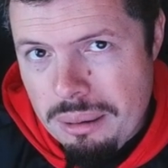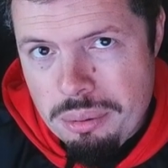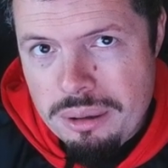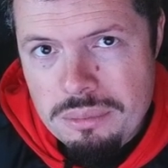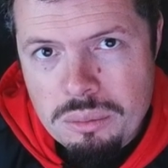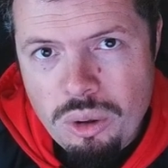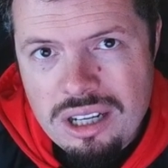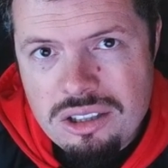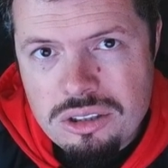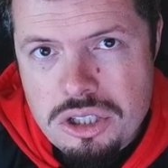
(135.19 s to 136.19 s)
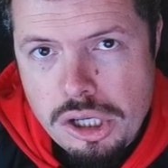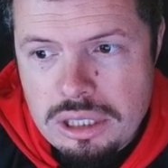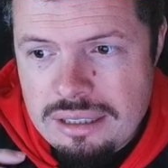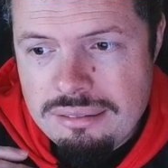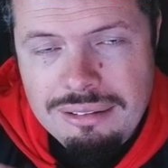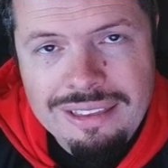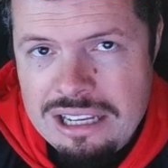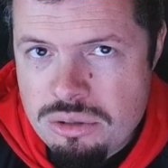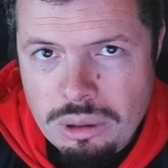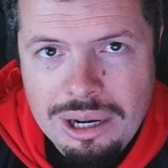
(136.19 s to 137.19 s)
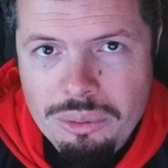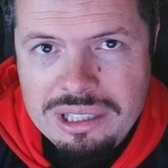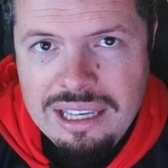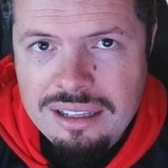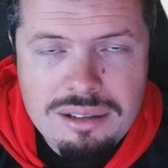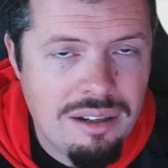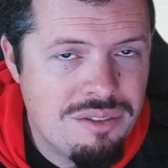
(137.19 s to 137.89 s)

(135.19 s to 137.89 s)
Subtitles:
premium wide controller, that's what I would get.